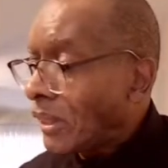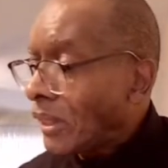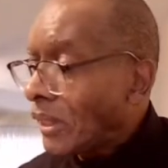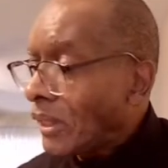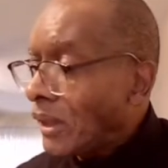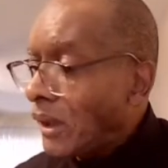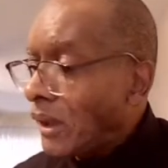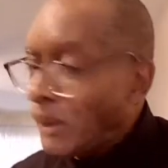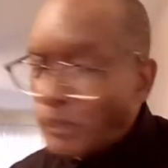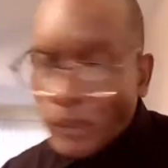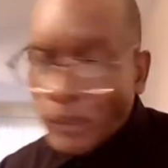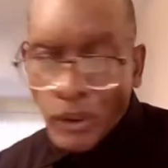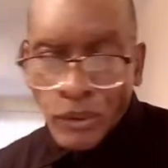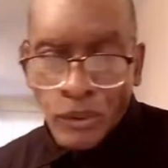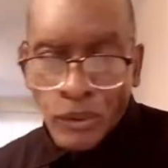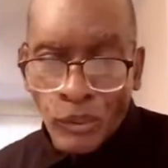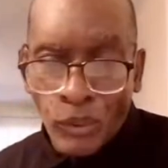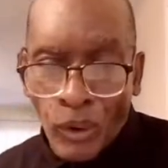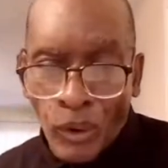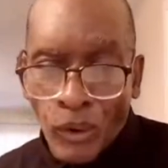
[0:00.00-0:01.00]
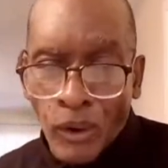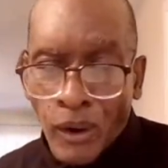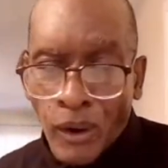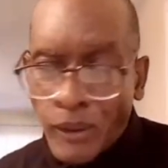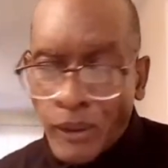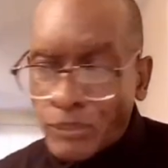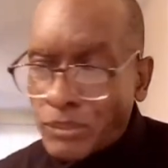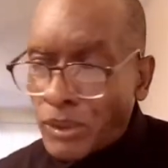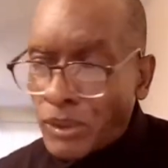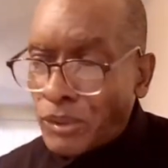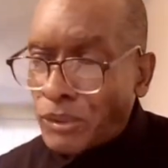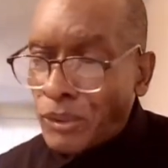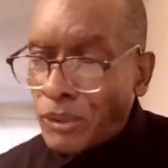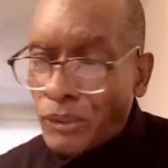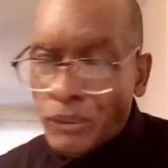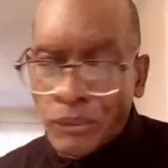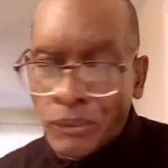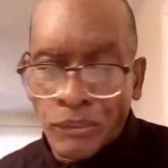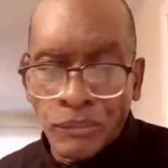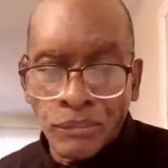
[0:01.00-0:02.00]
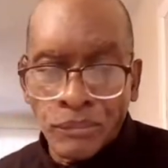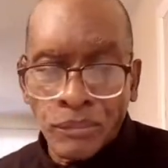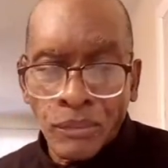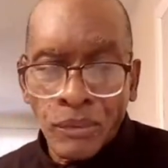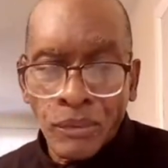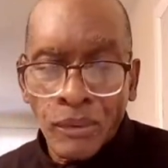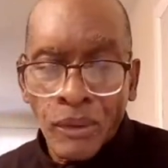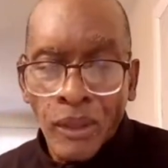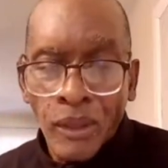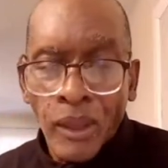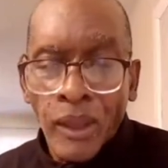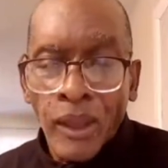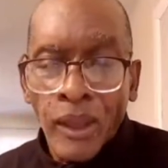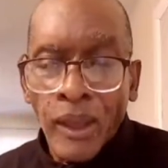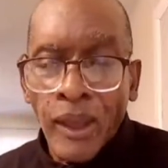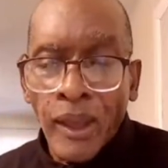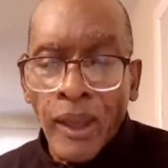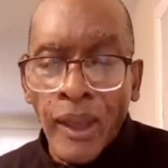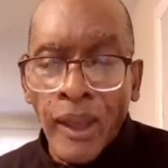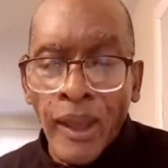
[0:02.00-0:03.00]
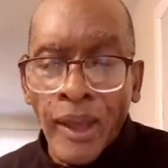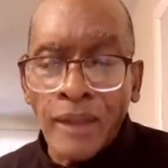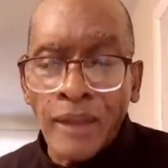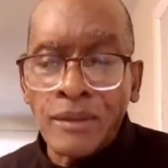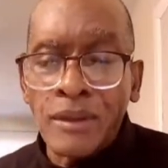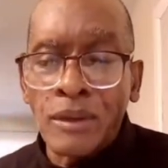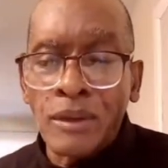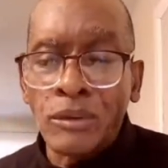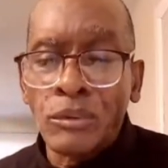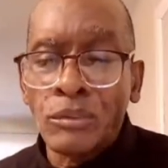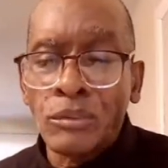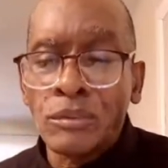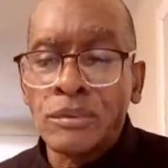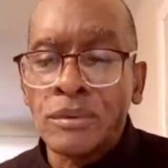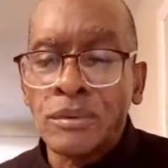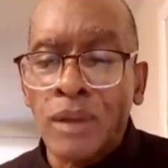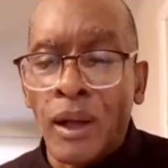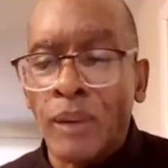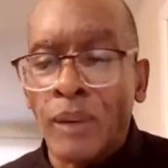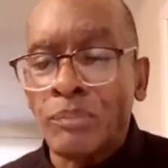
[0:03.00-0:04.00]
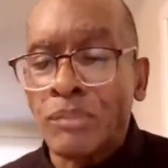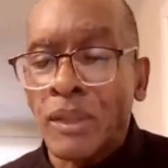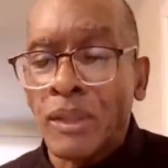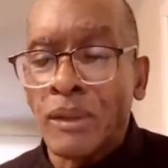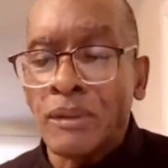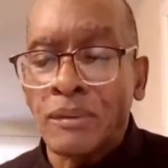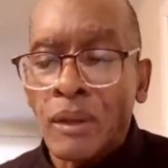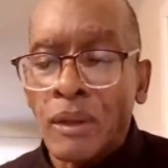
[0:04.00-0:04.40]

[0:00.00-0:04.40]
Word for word: I'm to walk up to you asking you something,